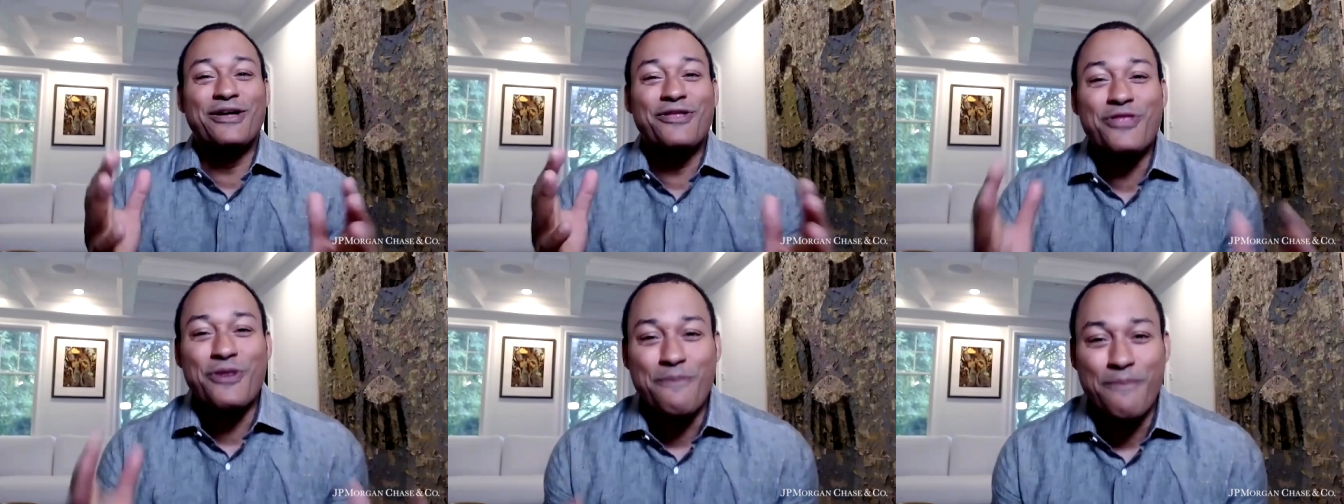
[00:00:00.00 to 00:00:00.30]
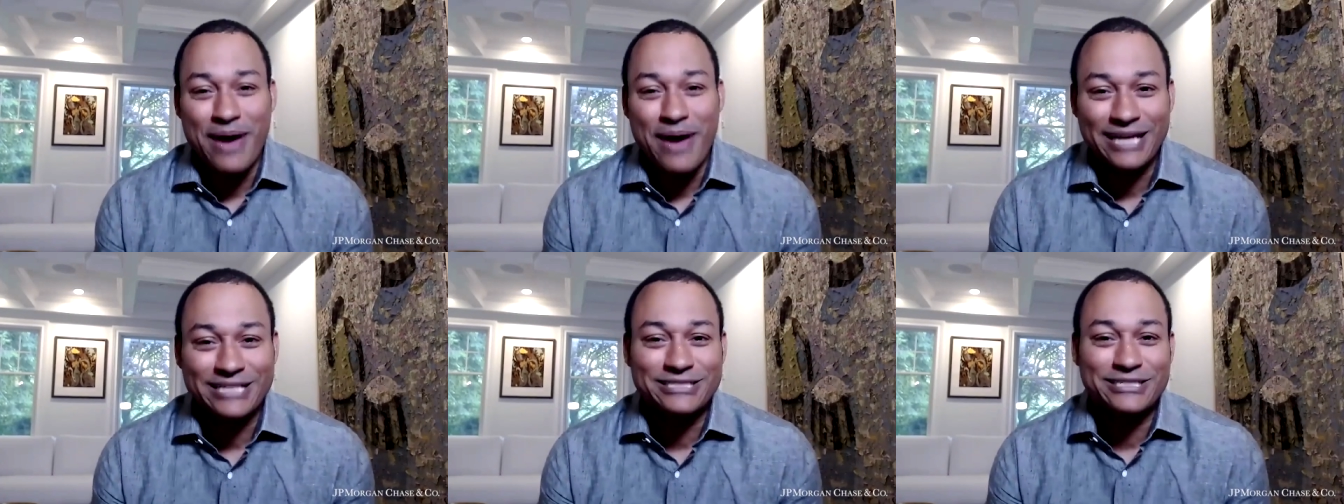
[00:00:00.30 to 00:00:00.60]
the
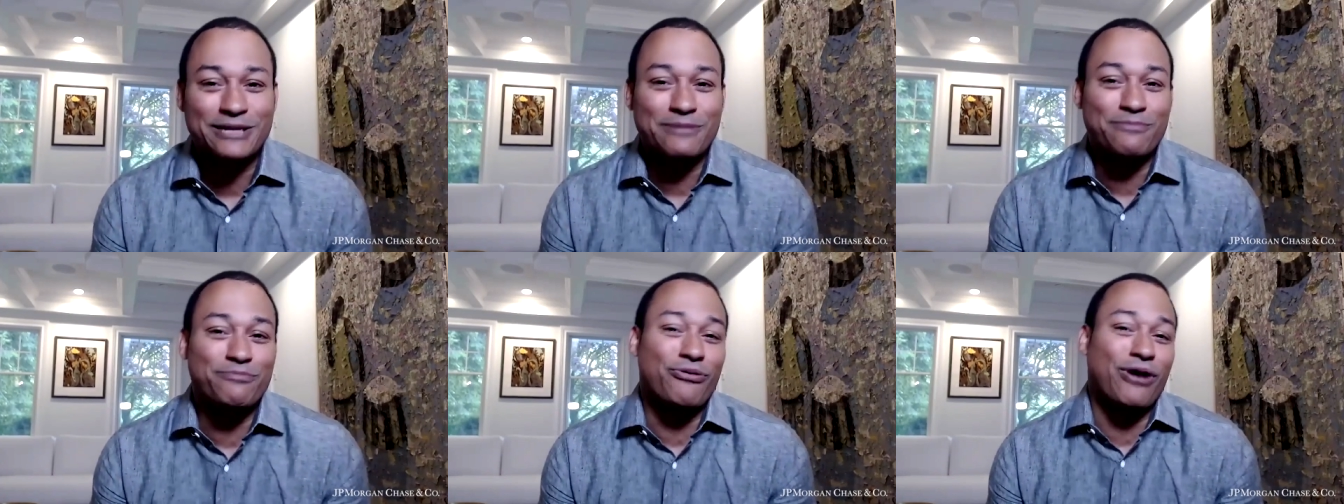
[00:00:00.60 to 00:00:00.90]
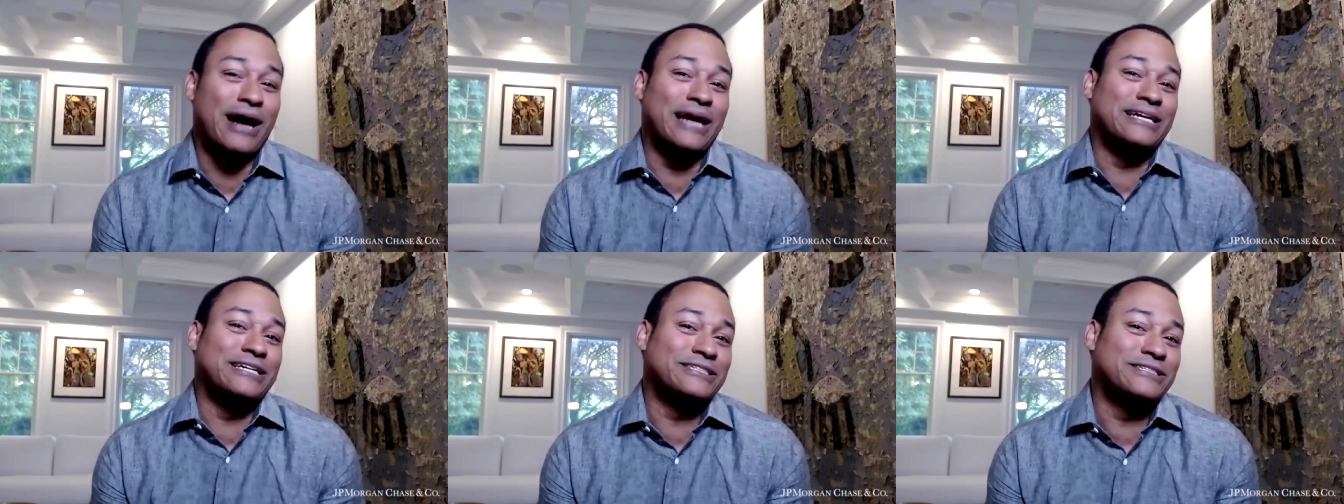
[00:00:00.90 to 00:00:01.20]
best and
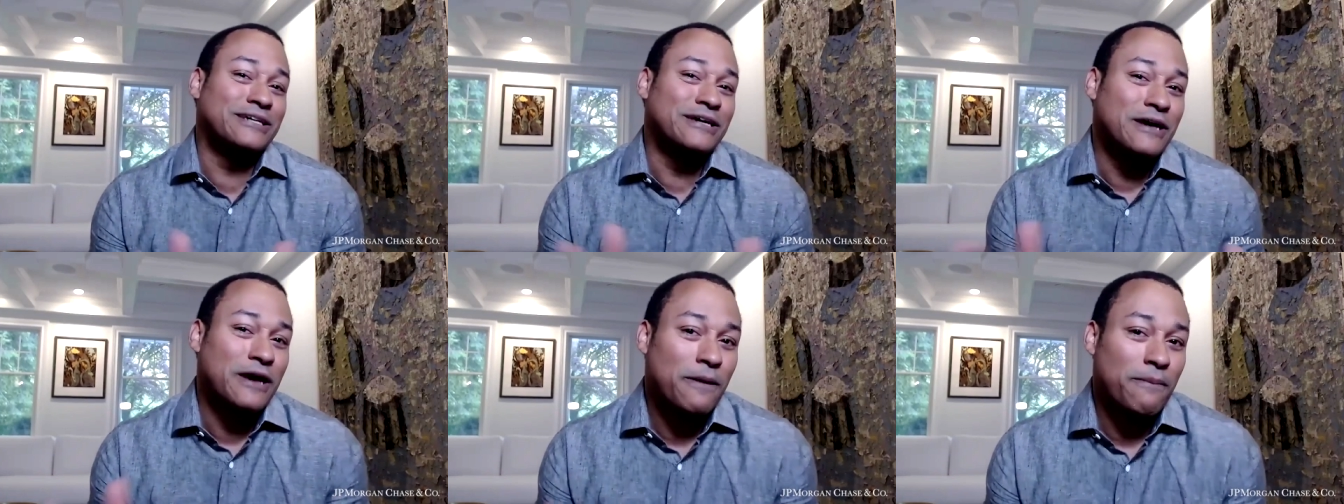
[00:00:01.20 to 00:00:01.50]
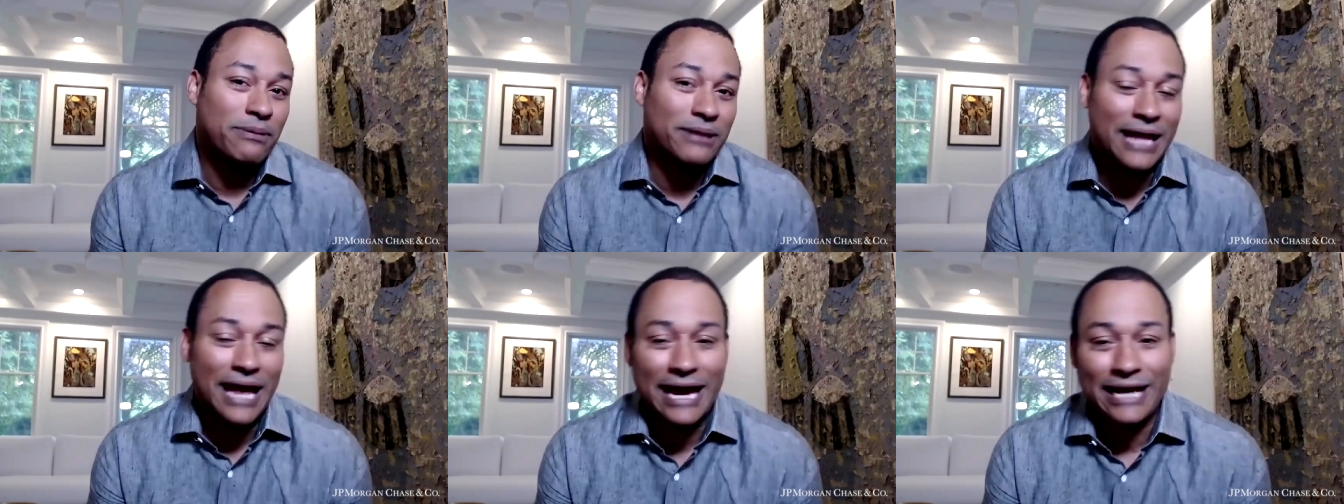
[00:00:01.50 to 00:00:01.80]
brightest
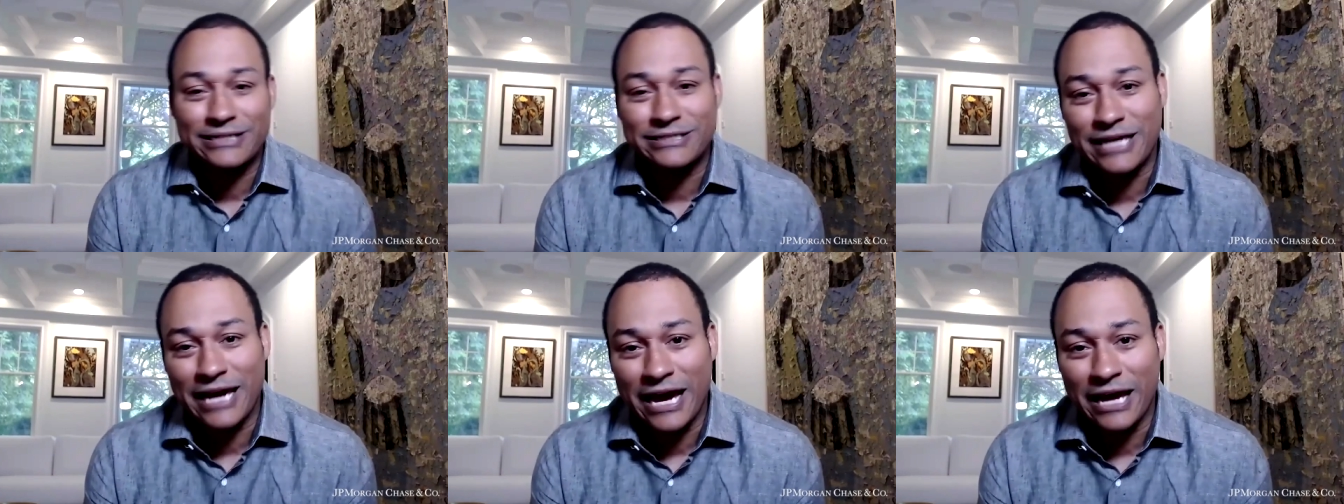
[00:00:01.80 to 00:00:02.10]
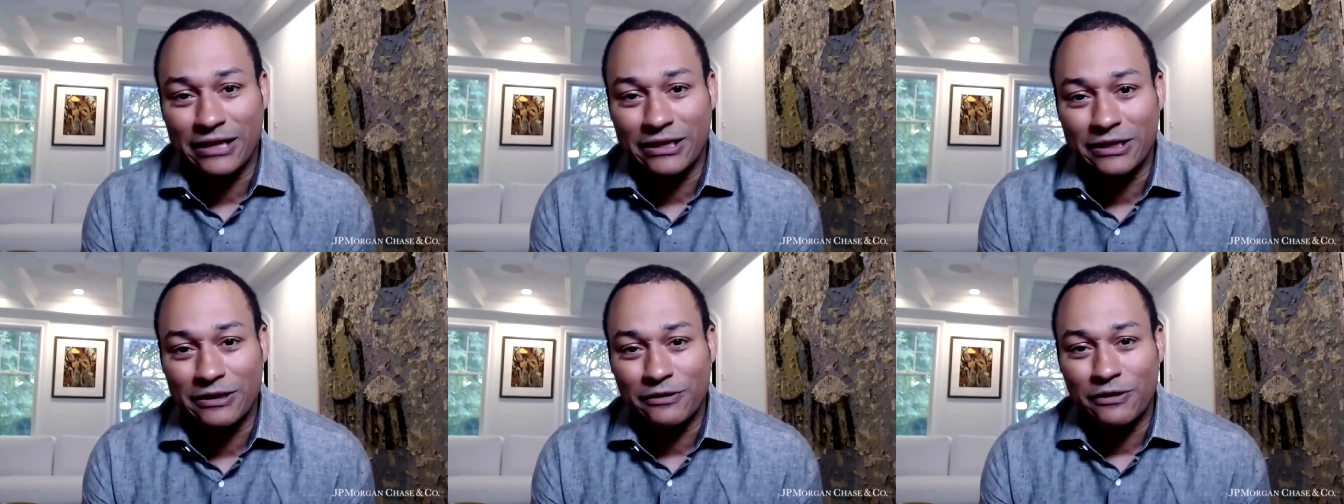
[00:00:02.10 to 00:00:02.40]
Black
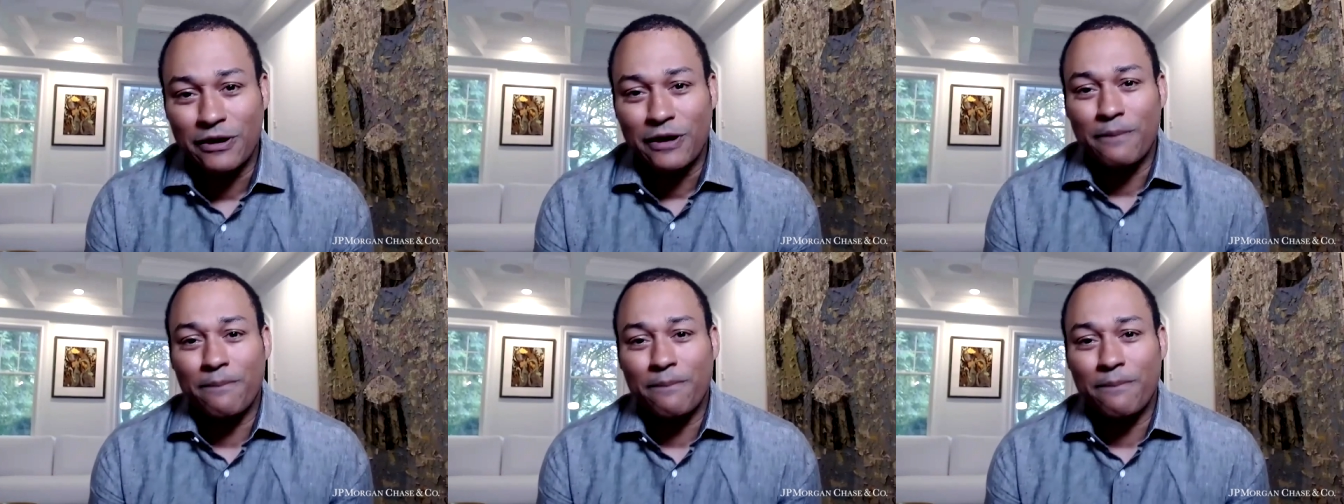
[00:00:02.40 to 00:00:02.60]
talent,